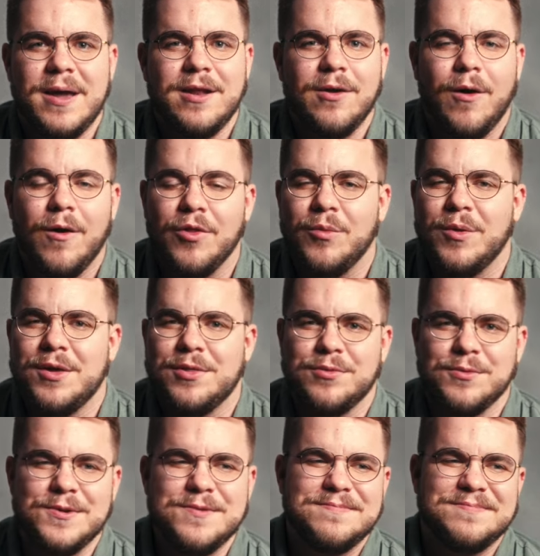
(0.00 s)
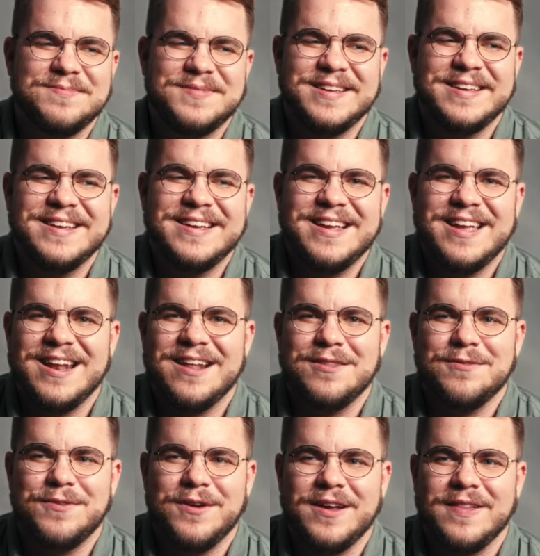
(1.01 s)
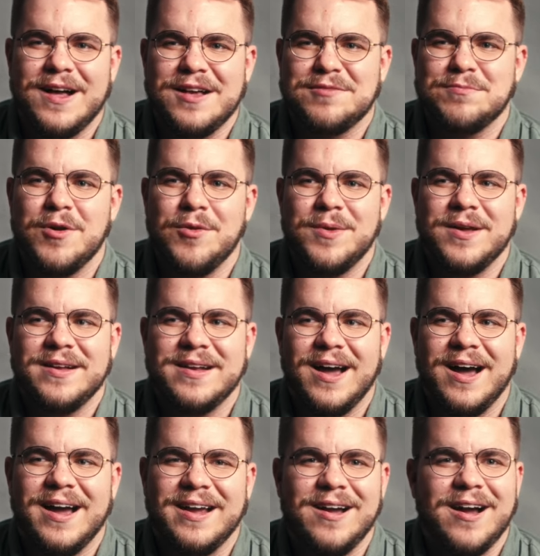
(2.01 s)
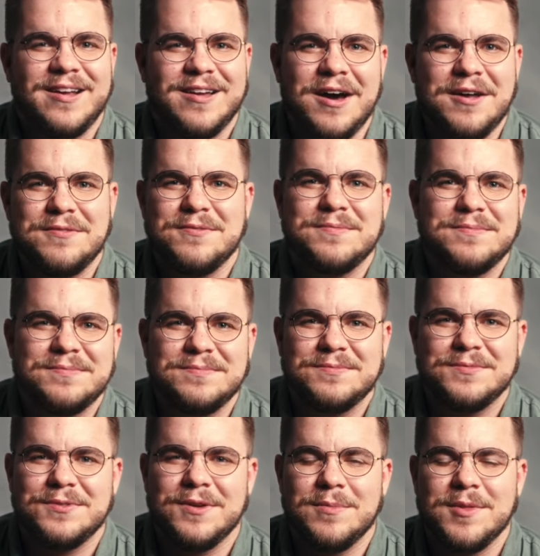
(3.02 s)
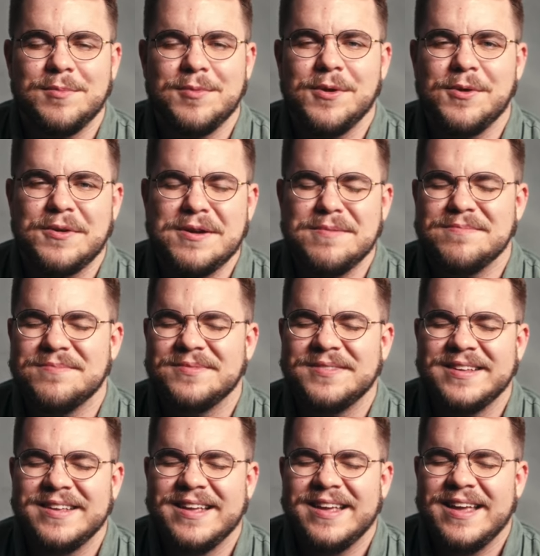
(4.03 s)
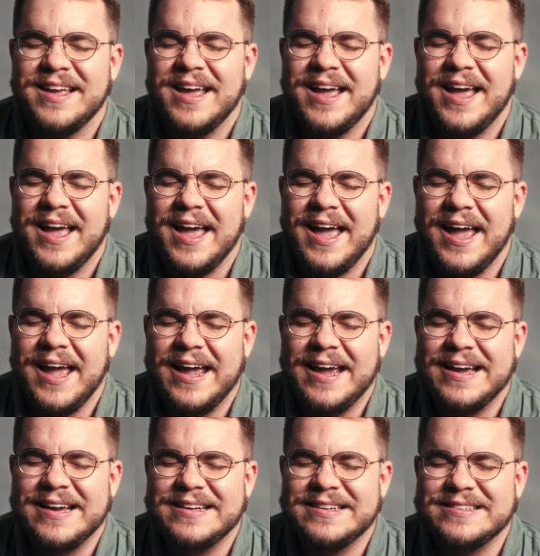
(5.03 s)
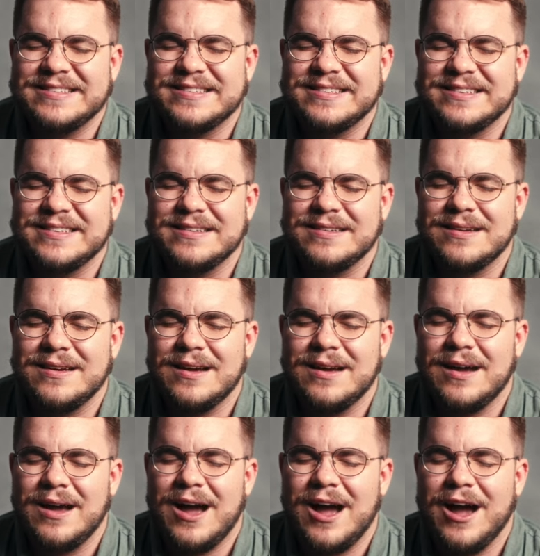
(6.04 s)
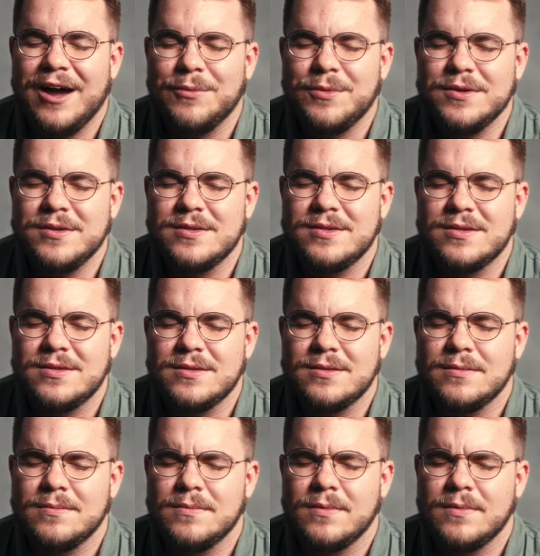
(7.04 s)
made it all the way through. And at the very last moment, I got cut from the program. And I was